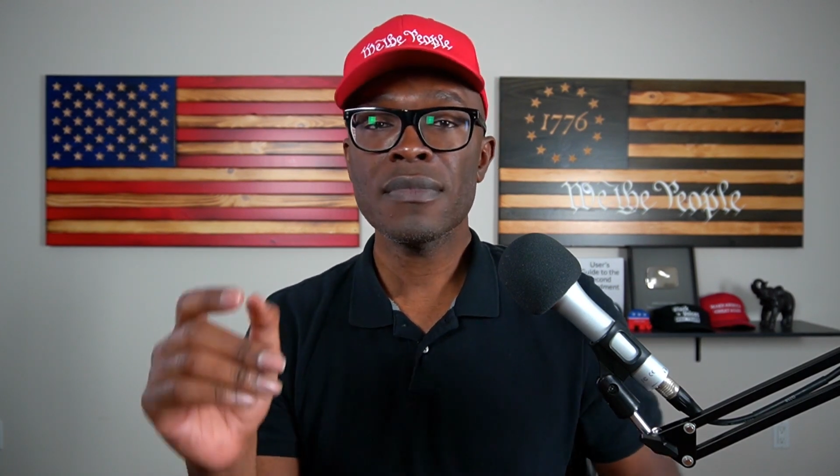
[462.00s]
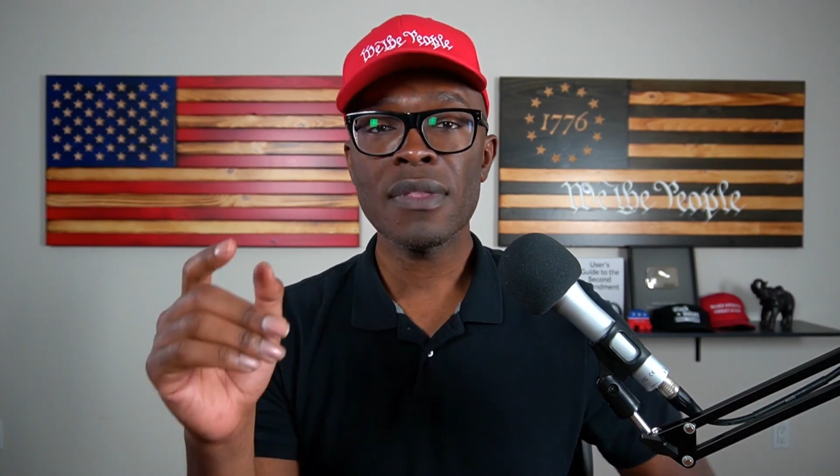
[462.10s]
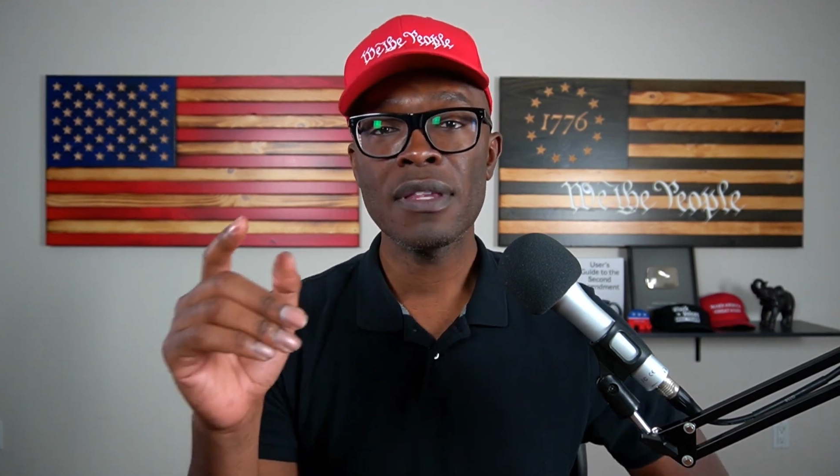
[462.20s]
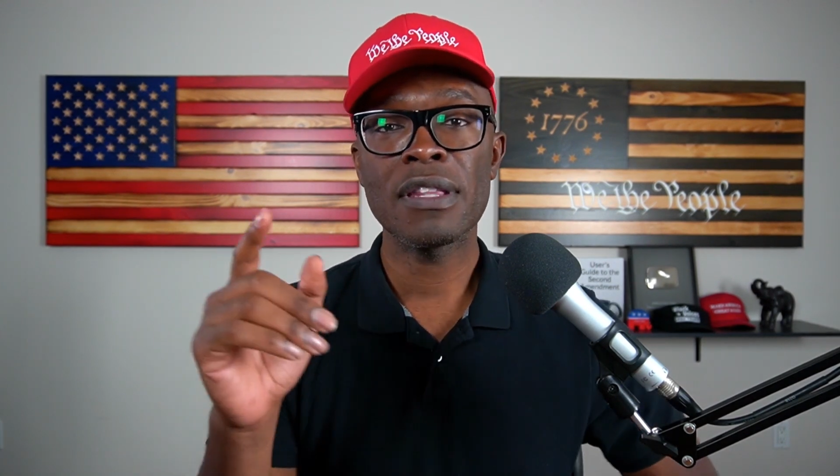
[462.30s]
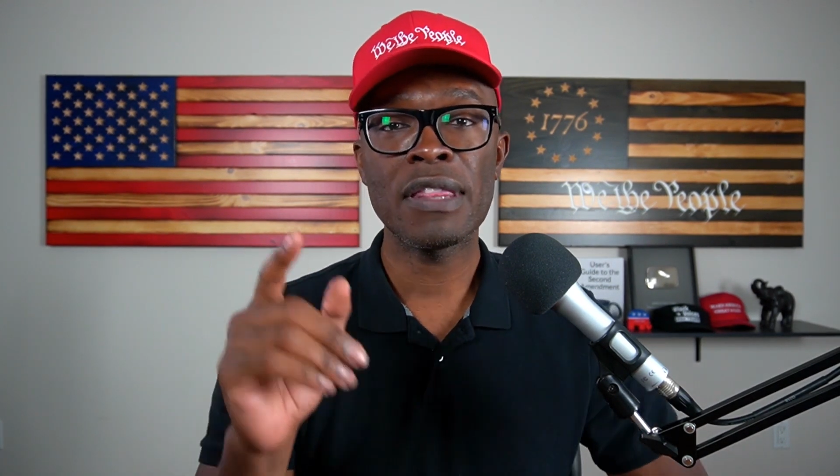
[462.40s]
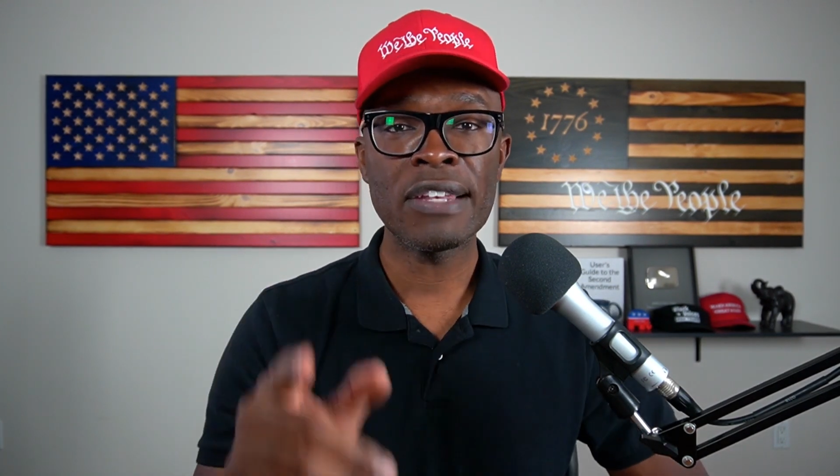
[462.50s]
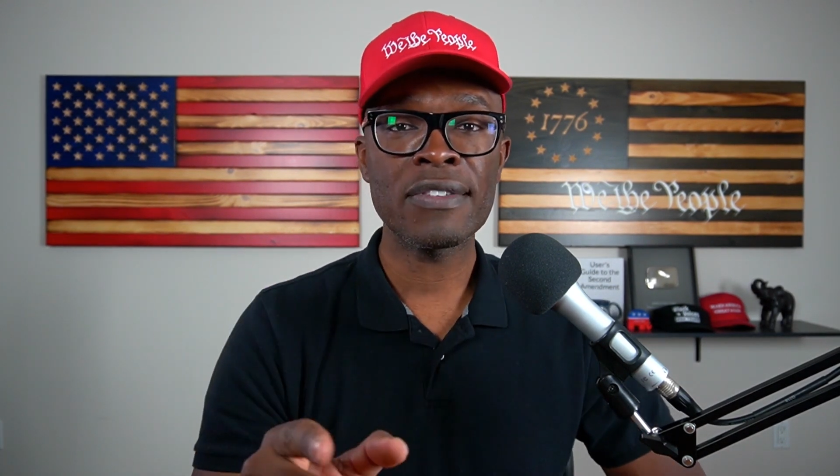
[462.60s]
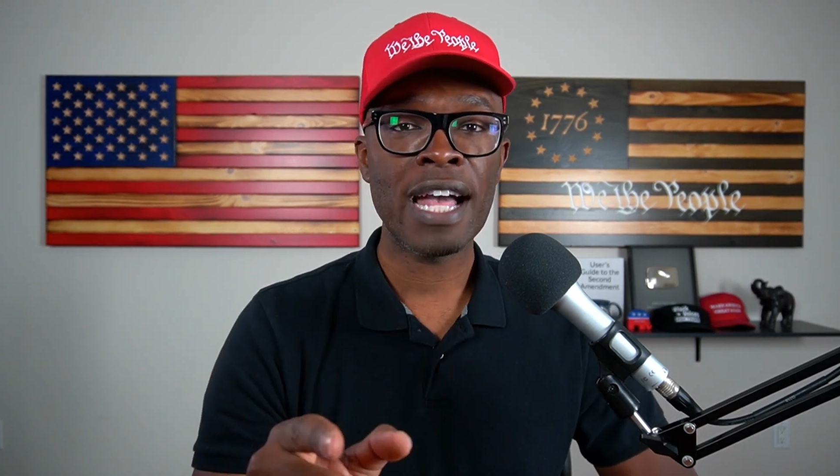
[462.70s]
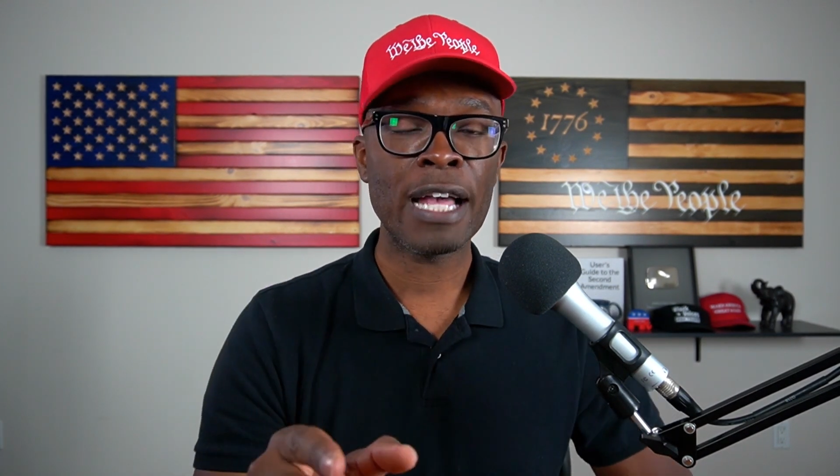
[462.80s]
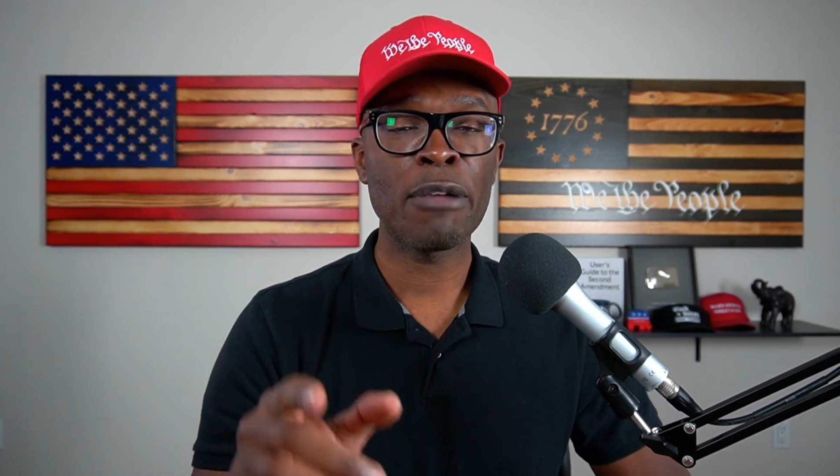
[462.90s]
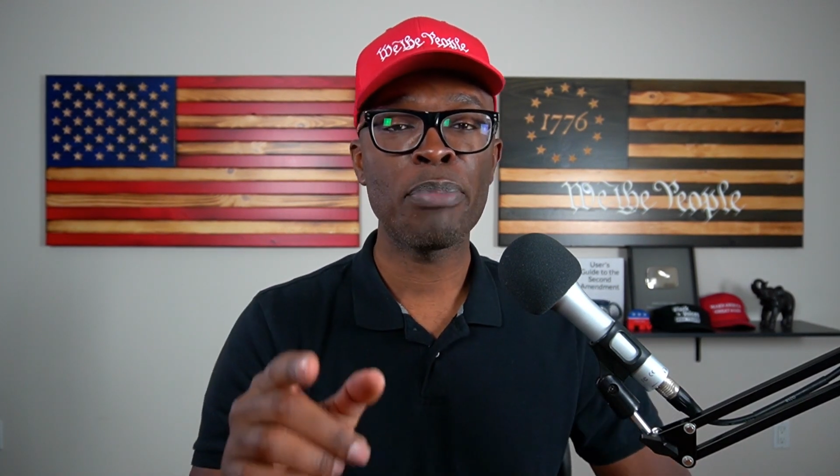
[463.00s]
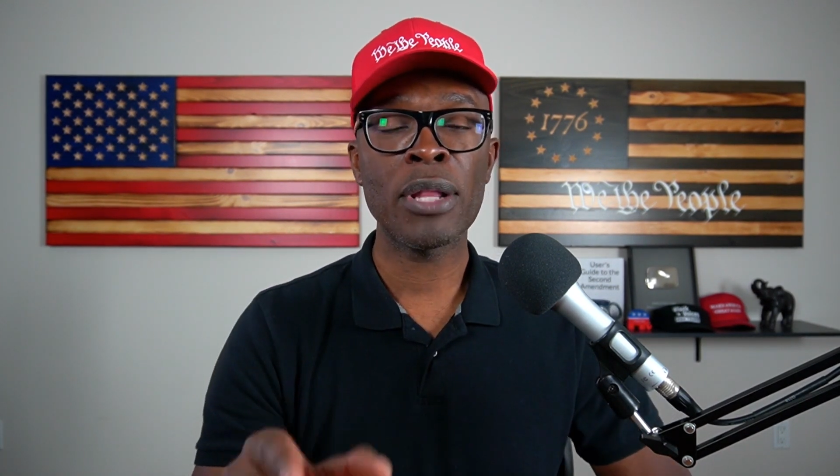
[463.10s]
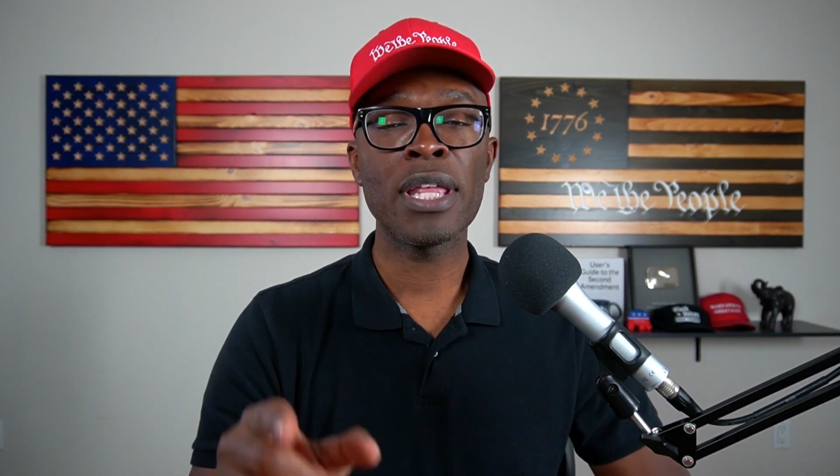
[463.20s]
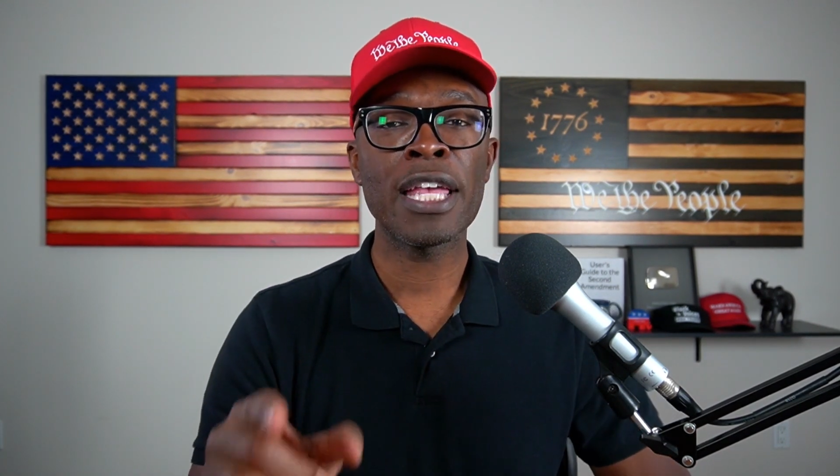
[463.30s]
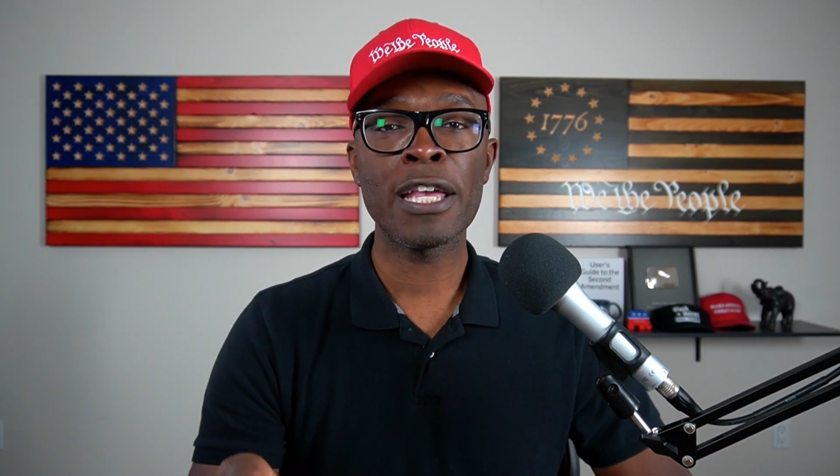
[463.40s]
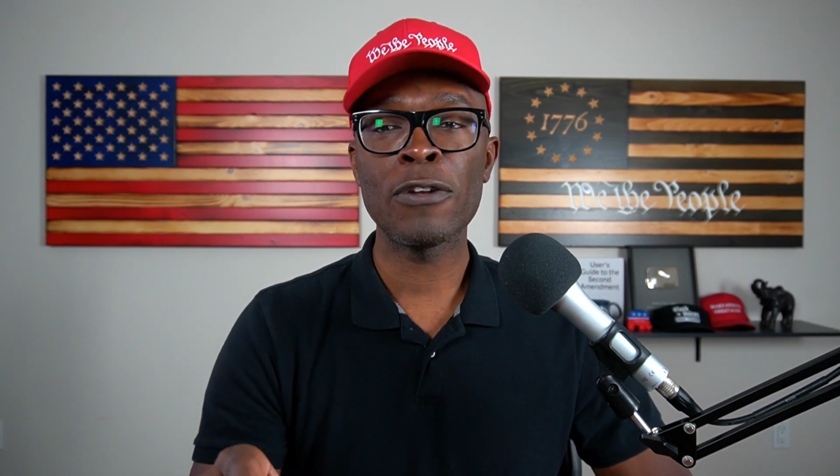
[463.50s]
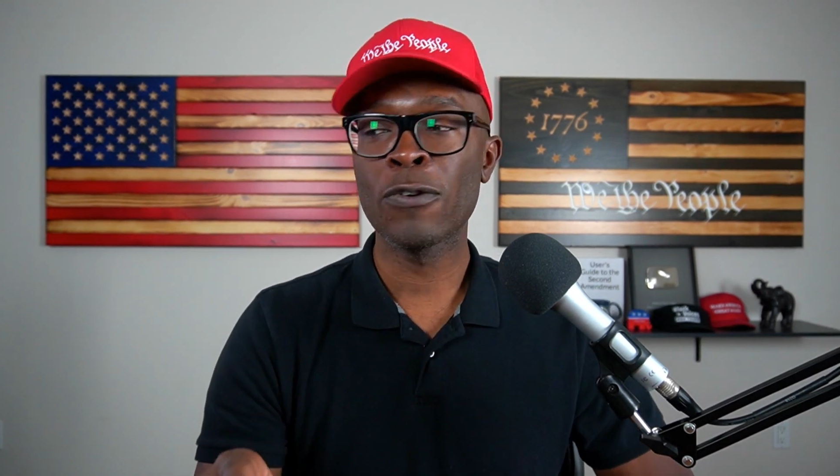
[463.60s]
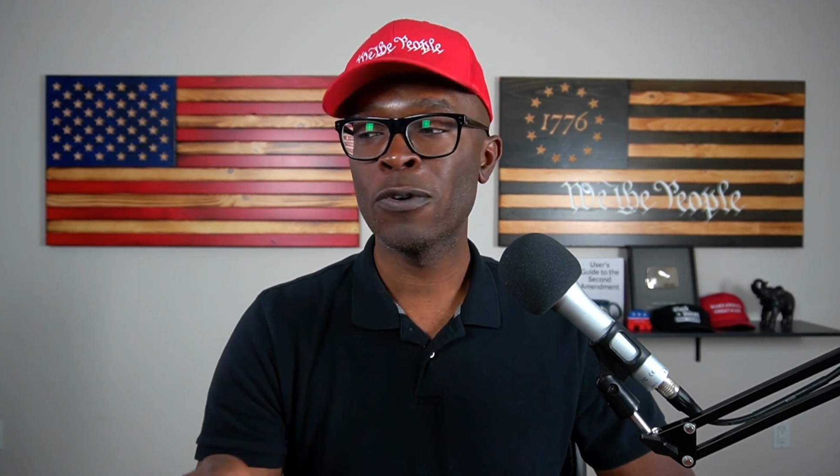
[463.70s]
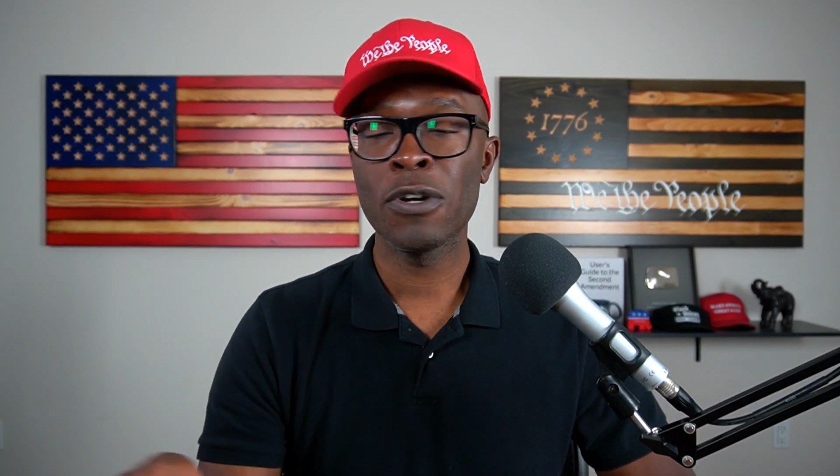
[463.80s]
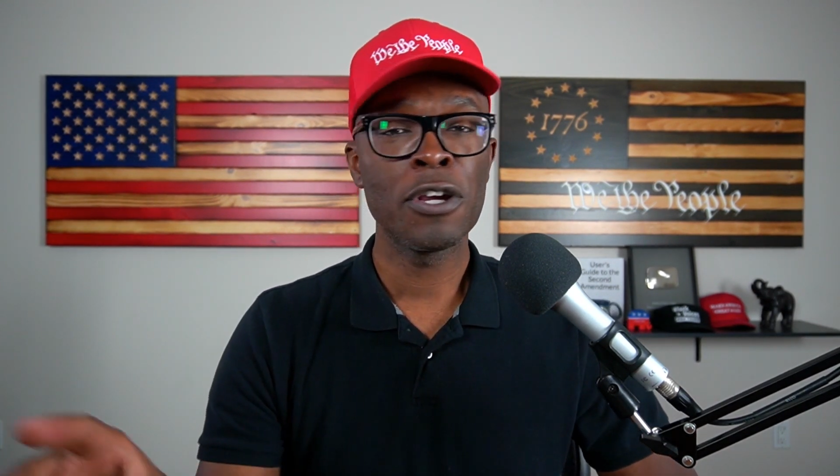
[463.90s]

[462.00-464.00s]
This guy can barely handle